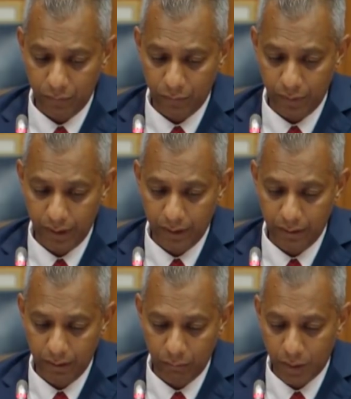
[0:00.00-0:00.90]
for
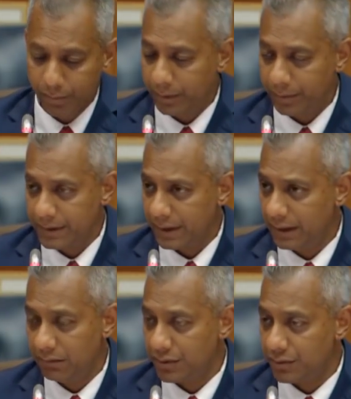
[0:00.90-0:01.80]
one purpose,
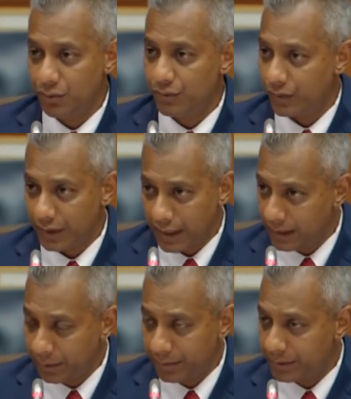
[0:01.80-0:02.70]
and it was used for
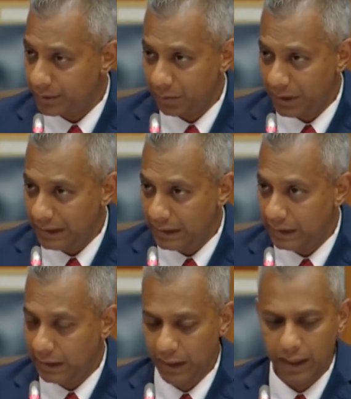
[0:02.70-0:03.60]
another purpose completely.
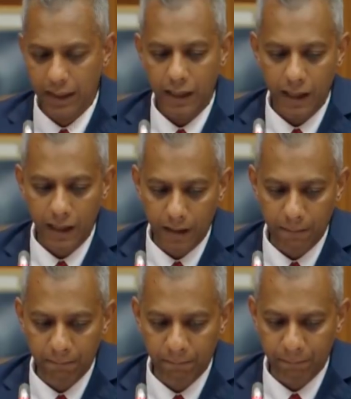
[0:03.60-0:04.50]

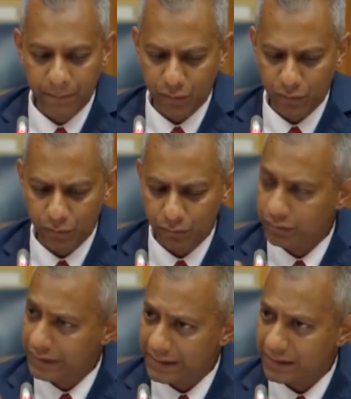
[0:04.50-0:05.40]
So
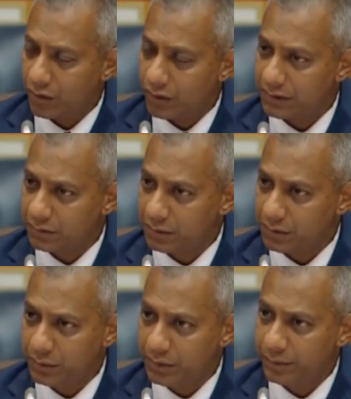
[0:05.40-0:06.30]
that's the context
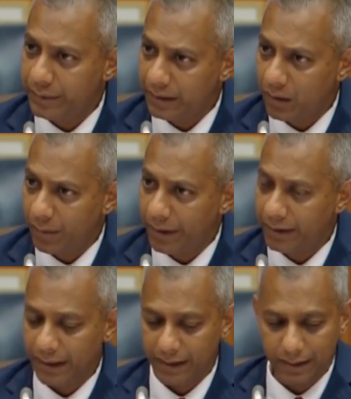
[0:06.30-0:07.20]
within which we make the
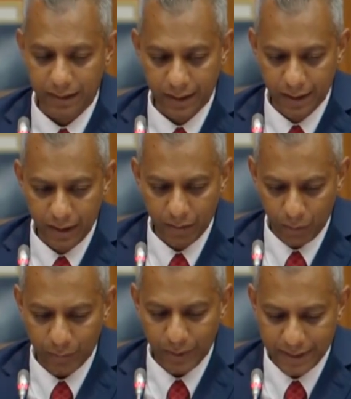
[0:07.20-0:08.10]
comment. I think
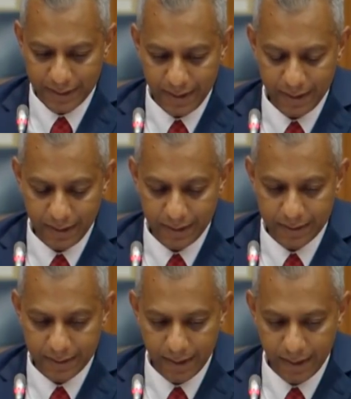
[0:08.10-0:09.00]
what we are saying
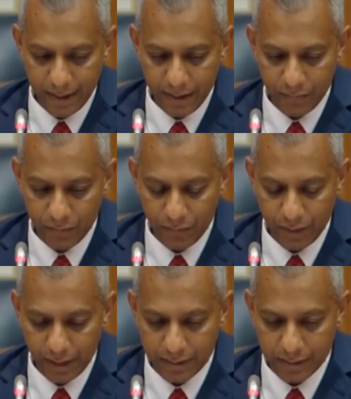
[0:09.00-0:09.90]
is, if you
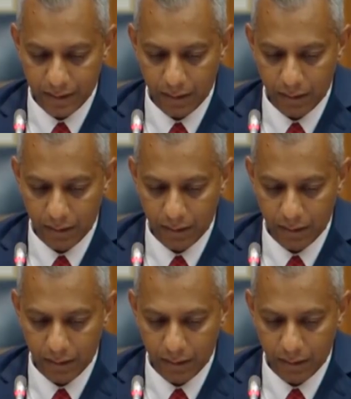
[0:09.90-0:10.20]
look at